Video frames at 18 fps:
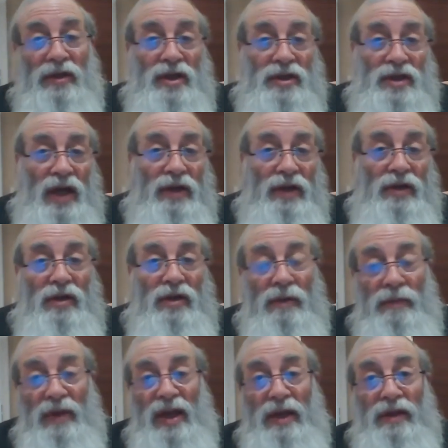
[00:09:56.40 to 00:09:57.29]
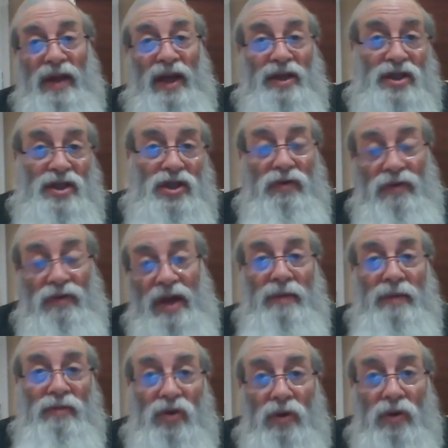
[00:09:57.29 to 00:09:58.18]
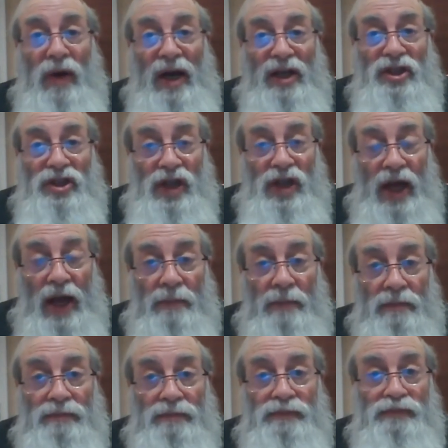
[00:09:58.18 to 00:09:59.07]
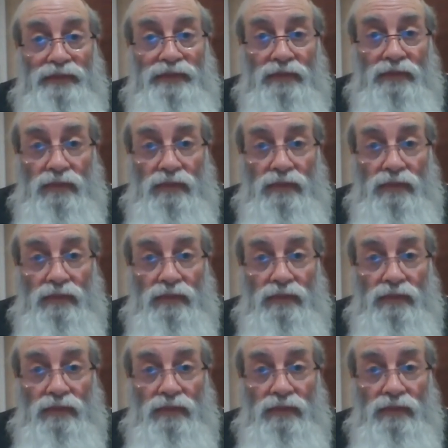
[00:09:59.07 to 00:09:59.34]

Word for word: understand to mean, let's scream to Hashem